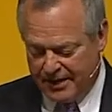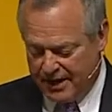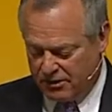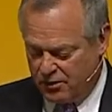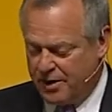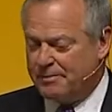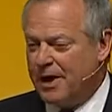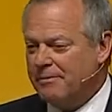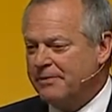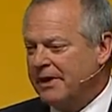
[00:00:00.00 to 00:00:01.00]
that creep
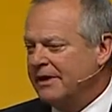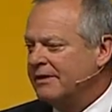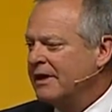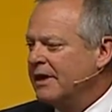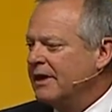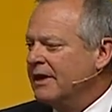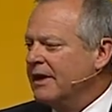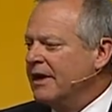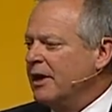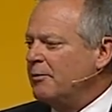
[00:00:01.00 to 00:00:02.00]
up and
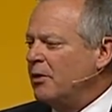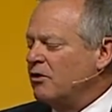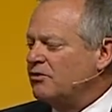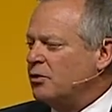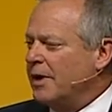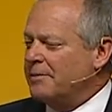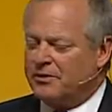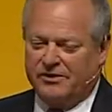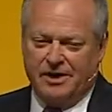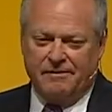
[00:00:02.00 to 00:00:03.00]
approach
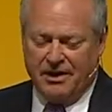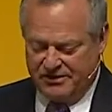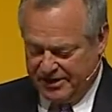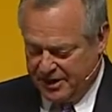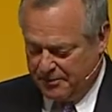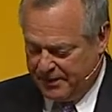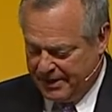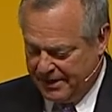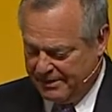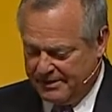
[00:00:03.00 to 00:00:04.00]
20% of our
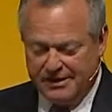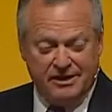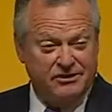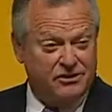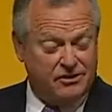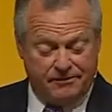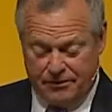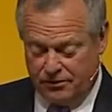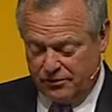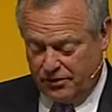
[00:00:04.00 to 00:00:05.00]
GDP in just a
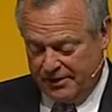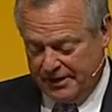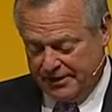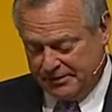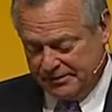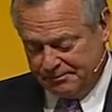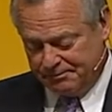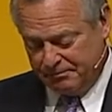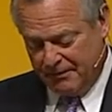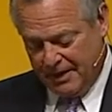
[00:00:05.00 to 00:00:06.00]
few short years.
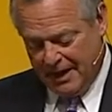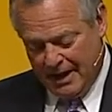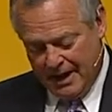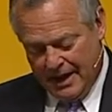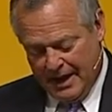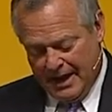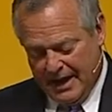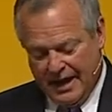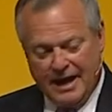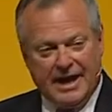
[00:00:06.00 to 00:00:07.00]

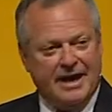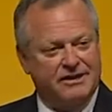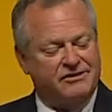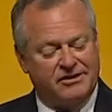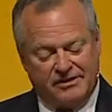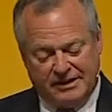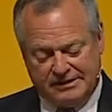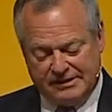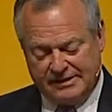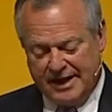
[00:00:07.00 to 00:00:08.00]
And it's just
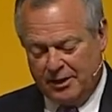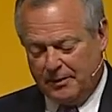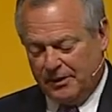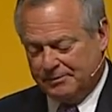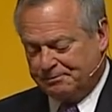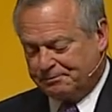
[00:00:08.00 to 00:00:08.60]
unsustainable.